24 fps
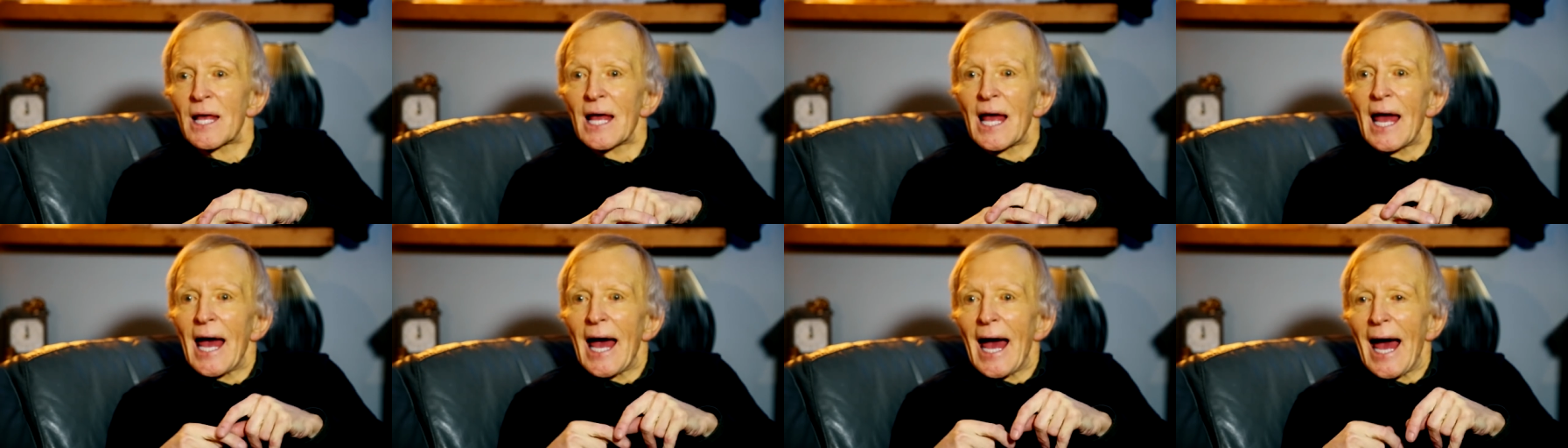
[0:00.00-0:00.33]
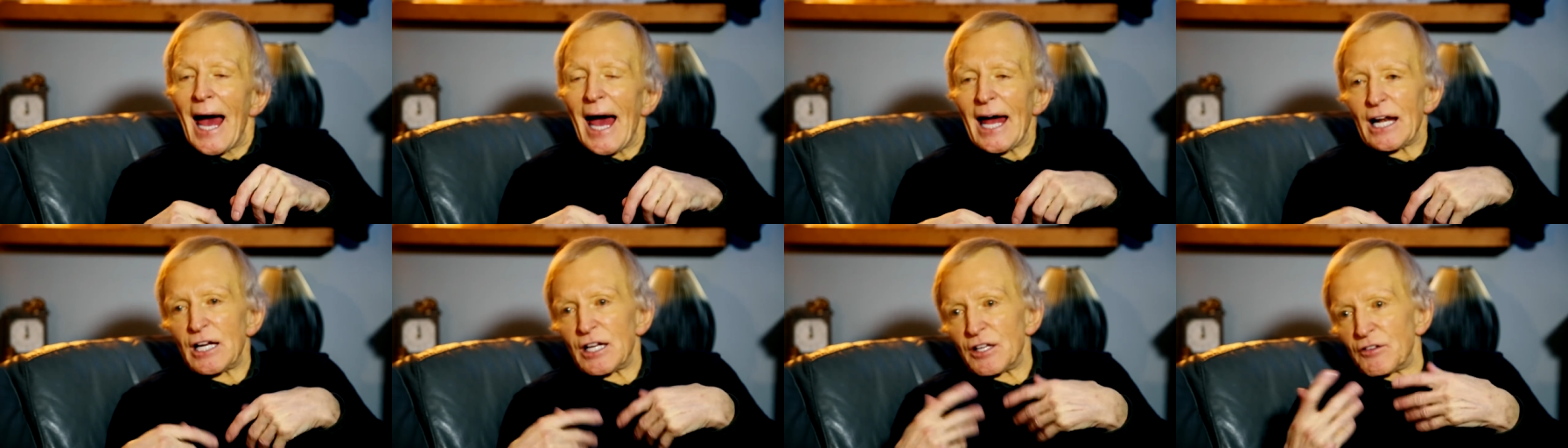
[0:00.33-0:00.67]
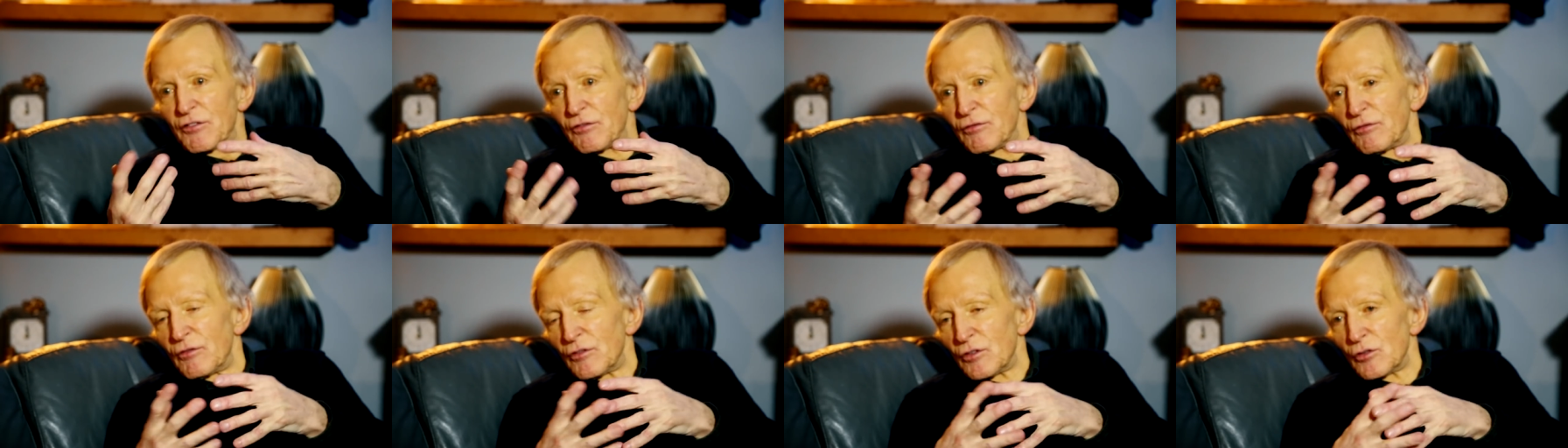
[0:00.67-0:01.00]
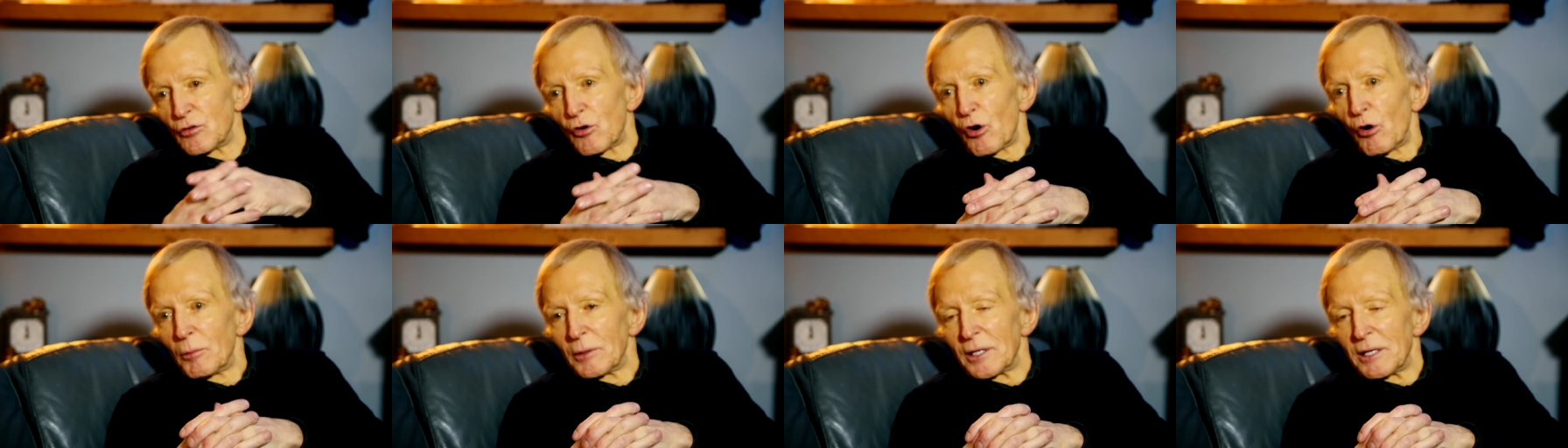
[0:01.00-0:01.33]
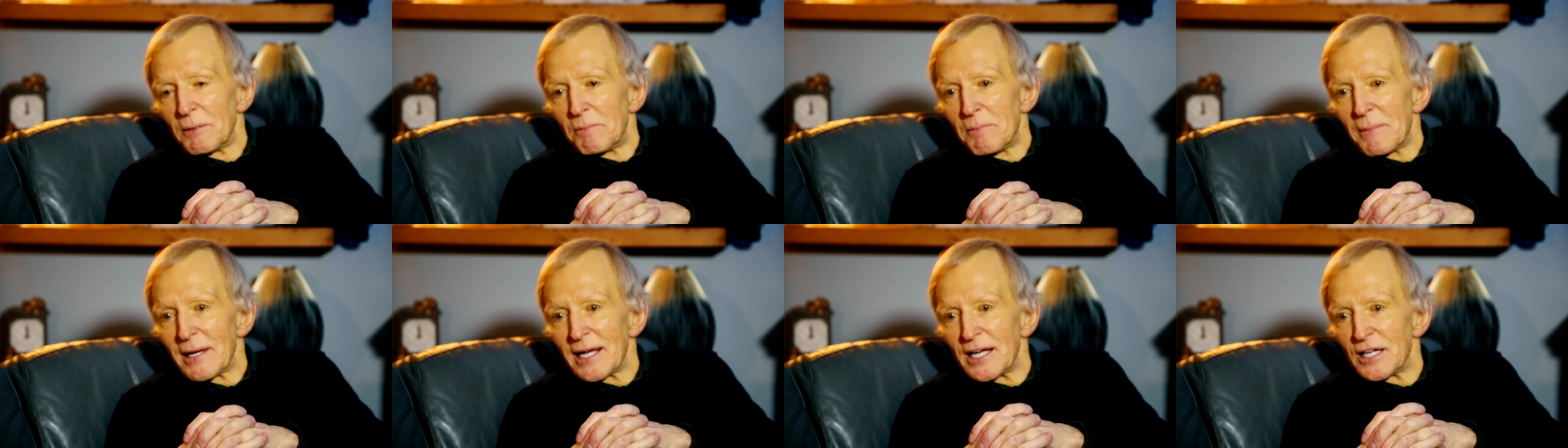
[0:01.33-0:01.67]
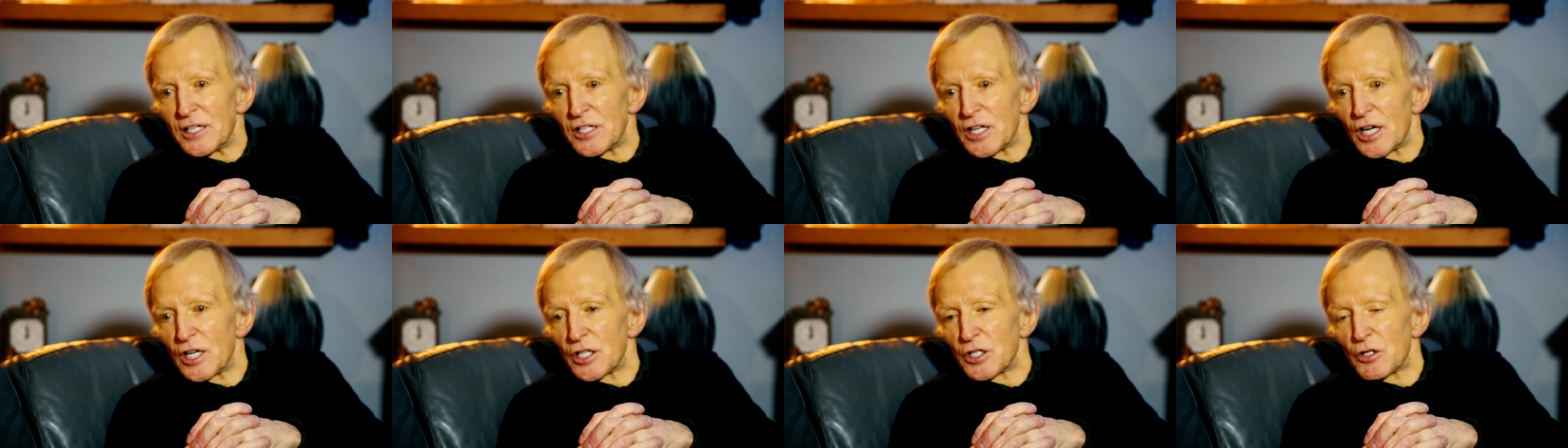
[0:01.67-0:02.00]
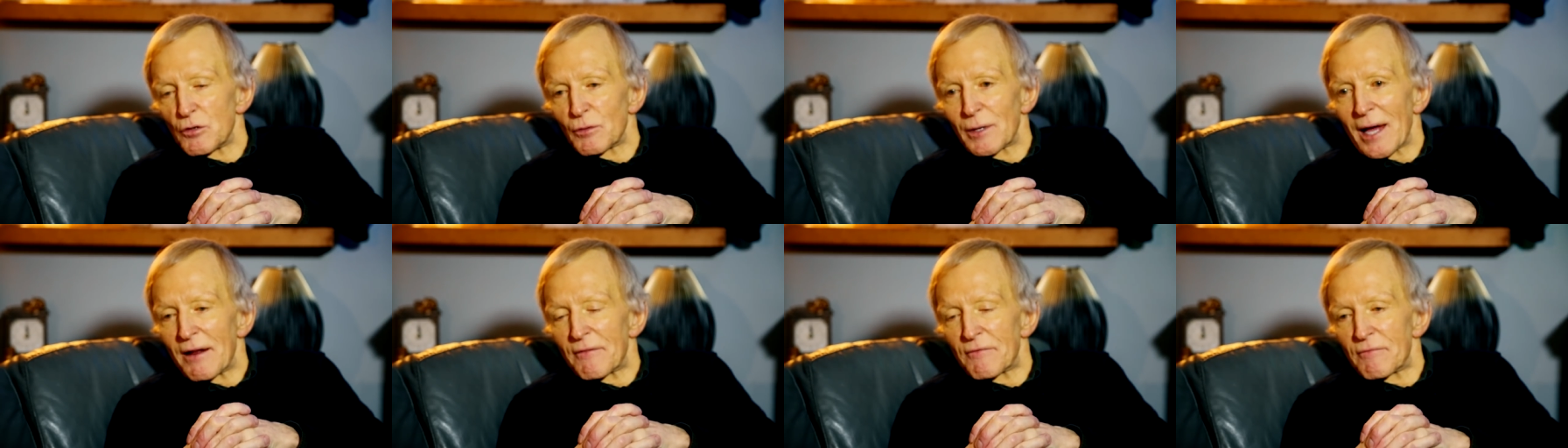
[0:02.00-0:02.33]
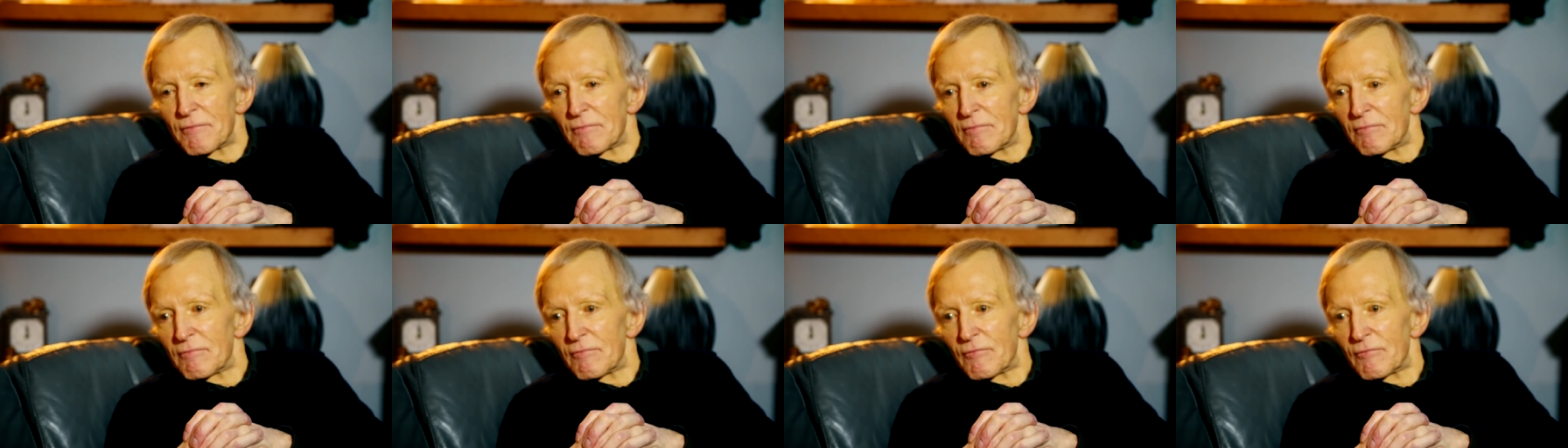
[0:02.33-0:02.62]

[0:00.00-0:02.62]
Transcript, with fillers: Yeah. And as normal in media, you get